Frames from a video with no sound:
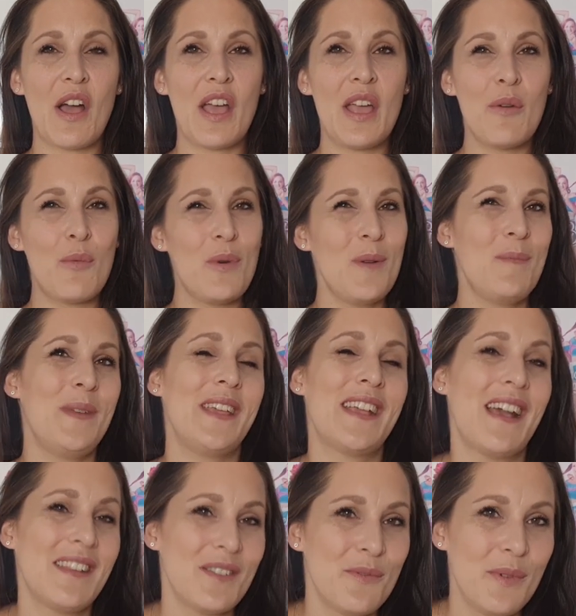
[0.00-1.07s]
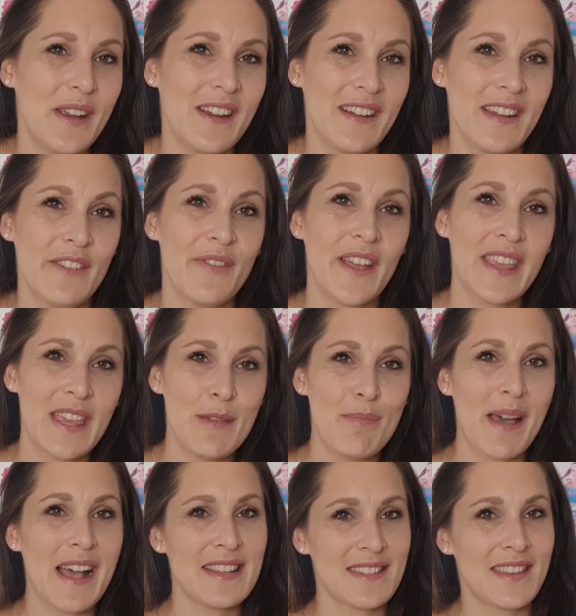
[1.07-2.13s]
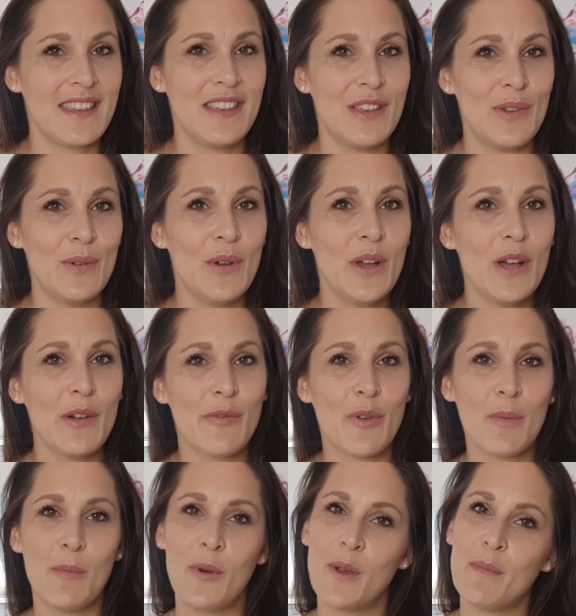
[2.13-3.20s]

it would be kind of weird if I keep asking you for more